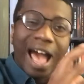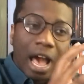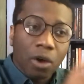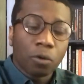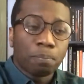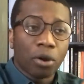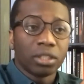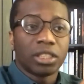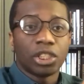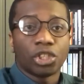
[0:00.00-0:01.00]
how
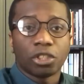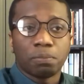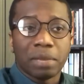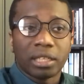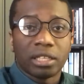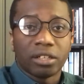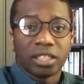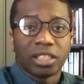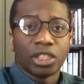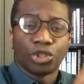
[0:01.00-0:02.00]
politicians make their
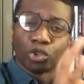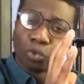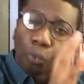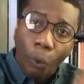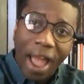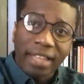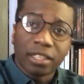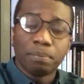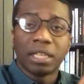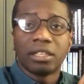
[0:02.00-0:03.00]
decisions, why
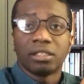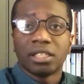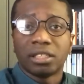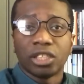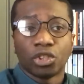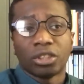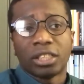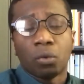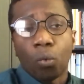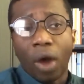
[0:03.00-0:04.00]
they make their
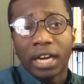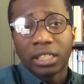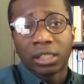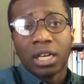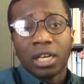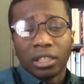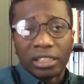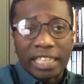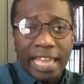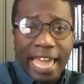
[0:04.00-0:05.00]
decisions, and what is
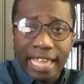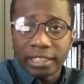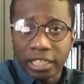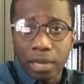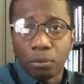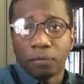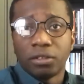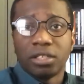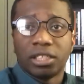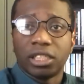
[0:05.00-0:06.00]
the end game of
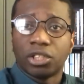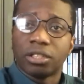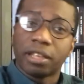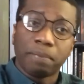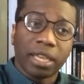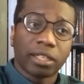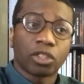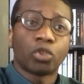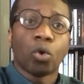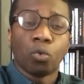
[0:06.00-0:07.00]
the decision they make.
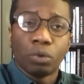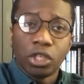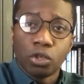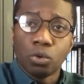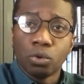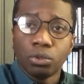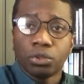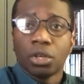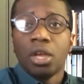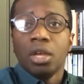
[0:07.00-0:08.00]
So we
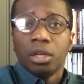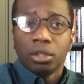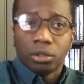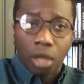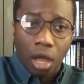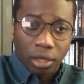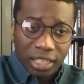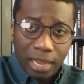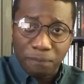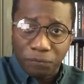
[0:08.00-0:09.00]
use
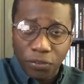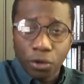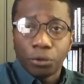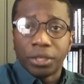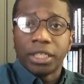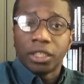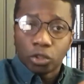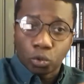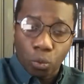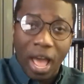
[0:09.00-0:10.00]
game theory
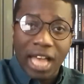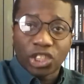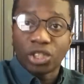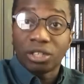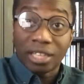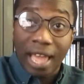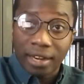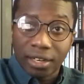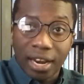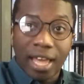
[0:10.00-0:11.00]
to actually
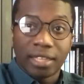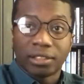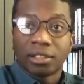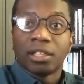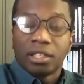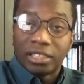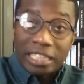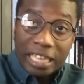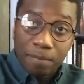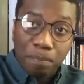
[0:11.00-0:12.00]
analyze
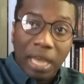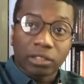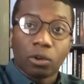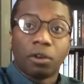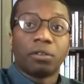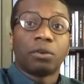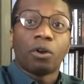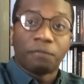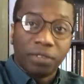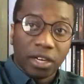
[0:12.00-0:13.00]
the impact
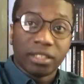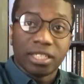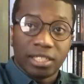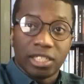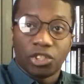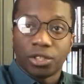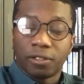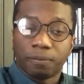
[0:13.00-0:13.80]
of their decision.